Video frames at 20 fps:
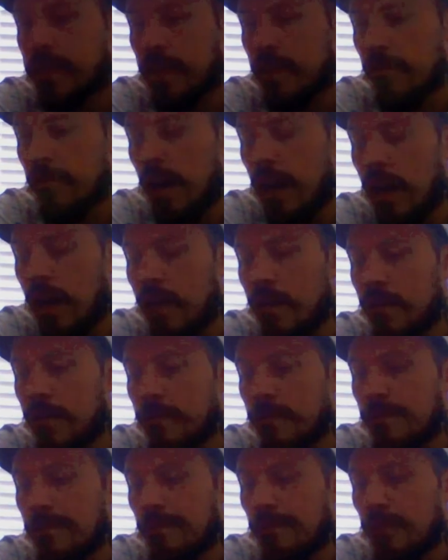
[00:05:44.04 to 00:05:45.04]
there are,
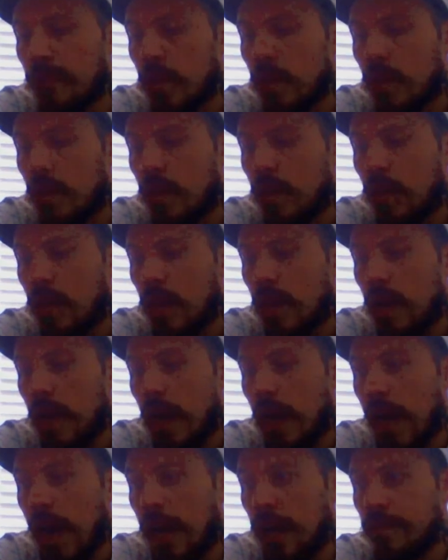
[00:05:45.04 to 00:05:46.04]

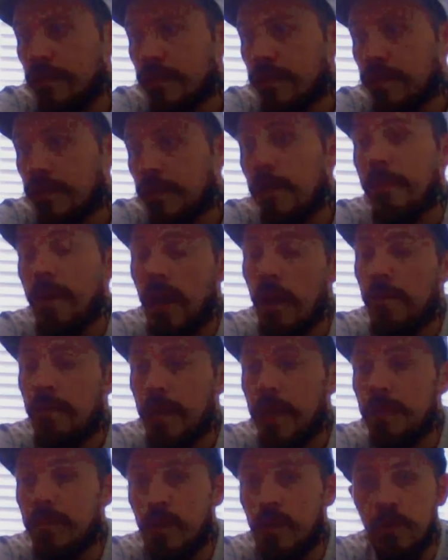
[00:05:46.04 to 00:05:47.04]
and the amount of
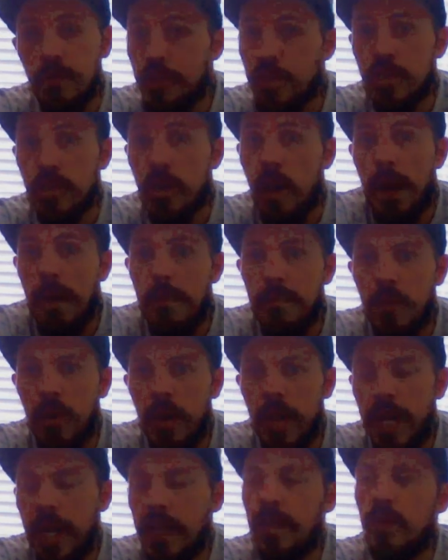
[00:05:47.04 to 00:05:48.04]
people who just go out and
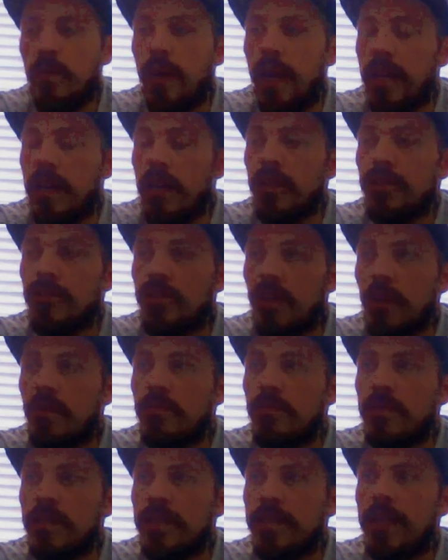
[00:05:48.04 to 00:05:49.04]
buy it anyway, I
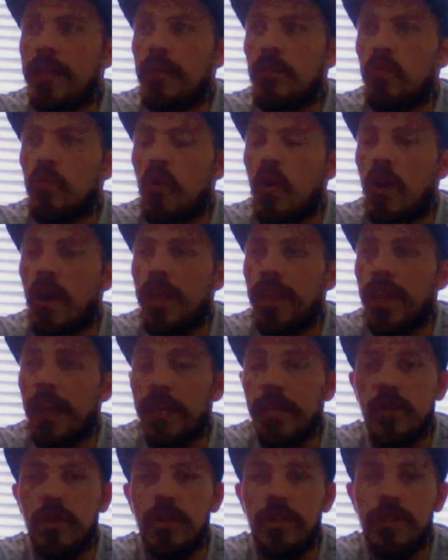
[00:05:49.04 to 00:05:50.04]
don't see why
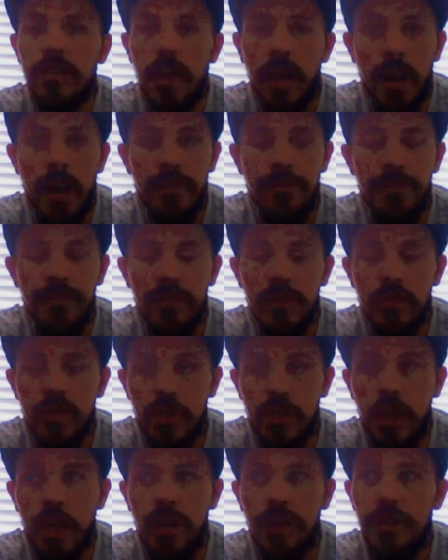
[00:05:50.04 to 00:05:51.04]
they couldn't have
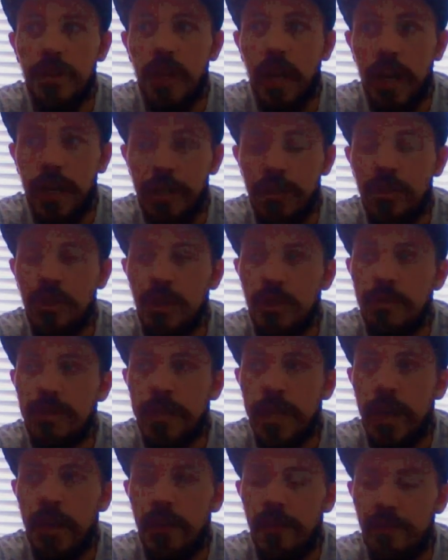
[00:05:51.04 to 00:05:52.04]
done a new
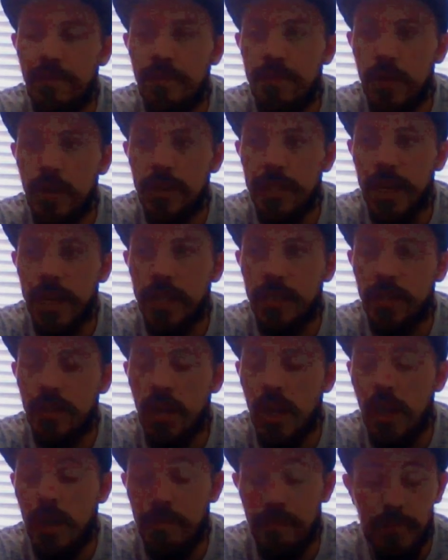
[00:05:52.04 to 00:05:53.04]
set of
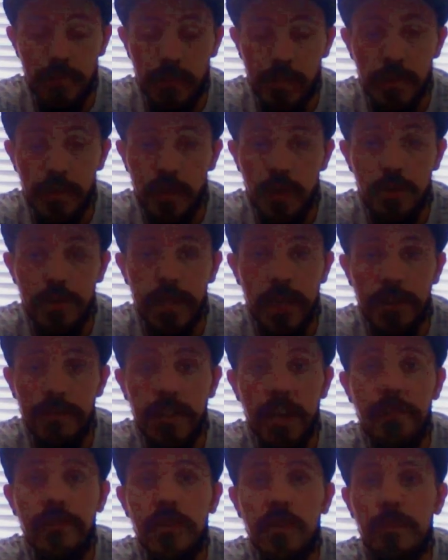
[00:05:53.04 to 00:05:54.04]
new set of
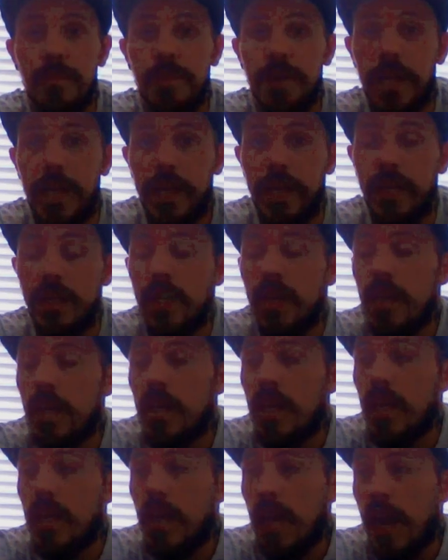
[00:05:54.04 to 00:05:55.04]
Death Company.
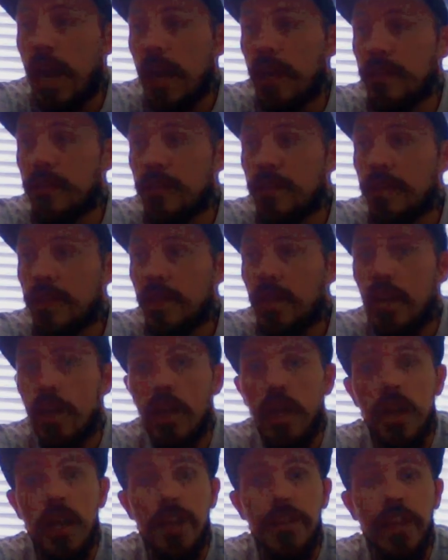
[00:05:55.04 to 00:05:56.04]
And
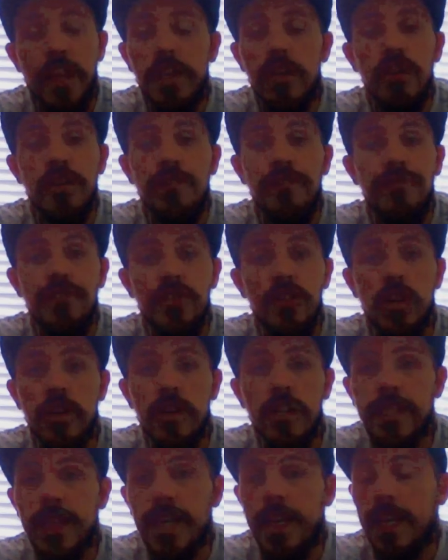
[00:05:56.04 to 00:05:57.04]
they could have
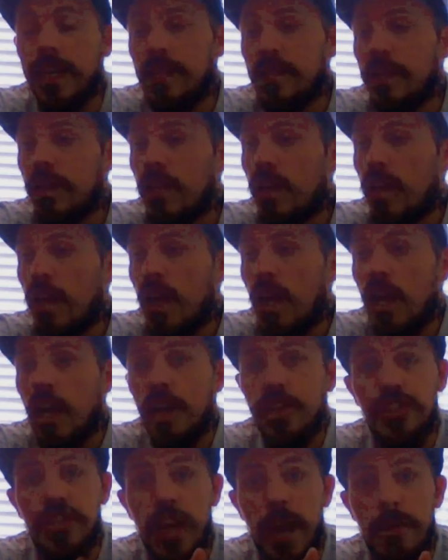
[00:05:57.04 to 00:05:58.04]
chucked in
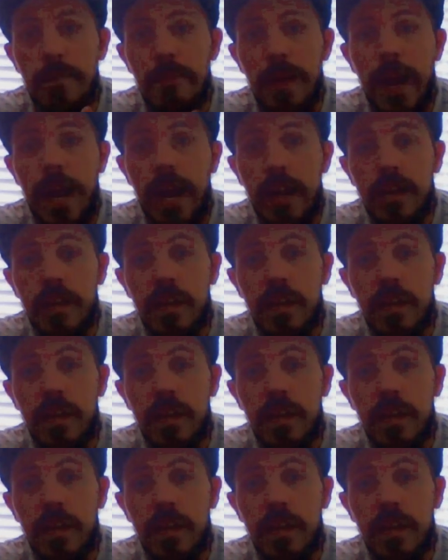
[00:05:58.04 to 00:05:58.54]
a jetpack